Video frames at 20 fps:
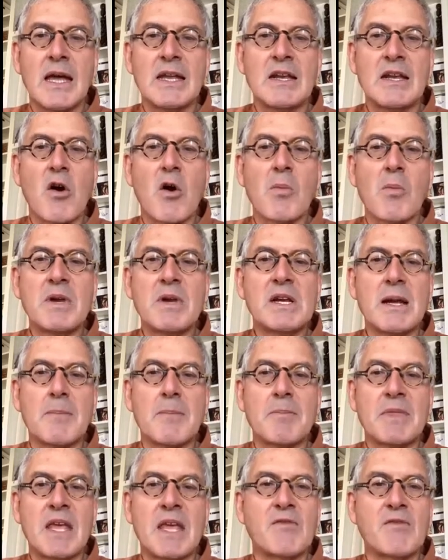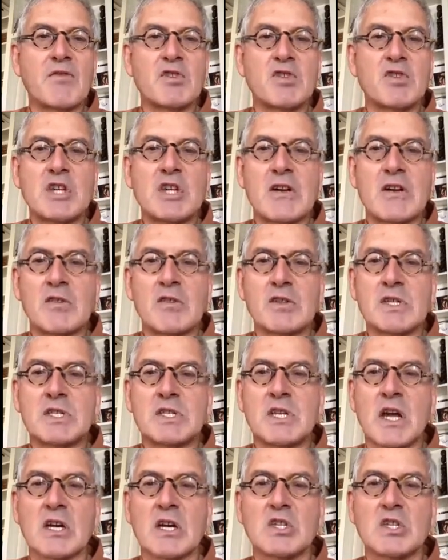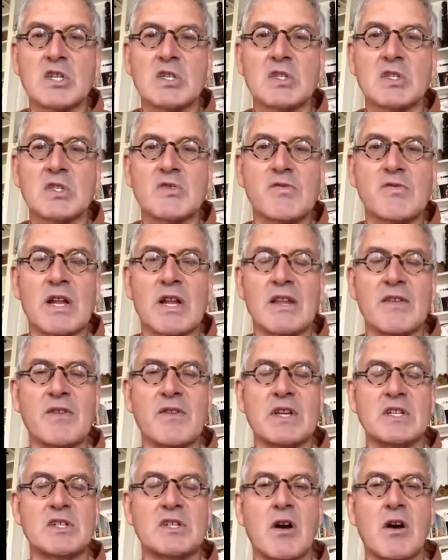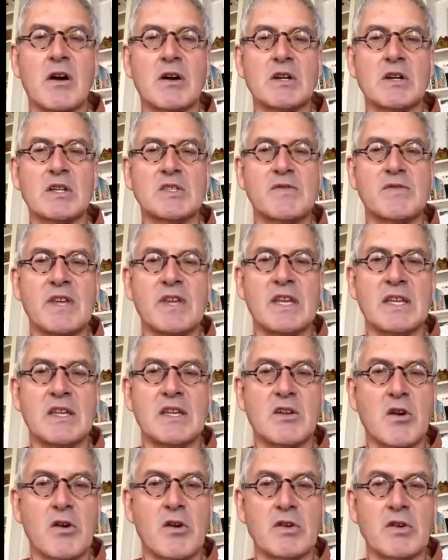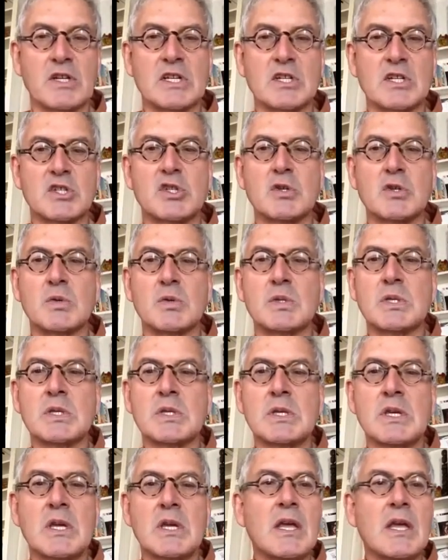and open it up then for general discussions relevant to RSV current issues.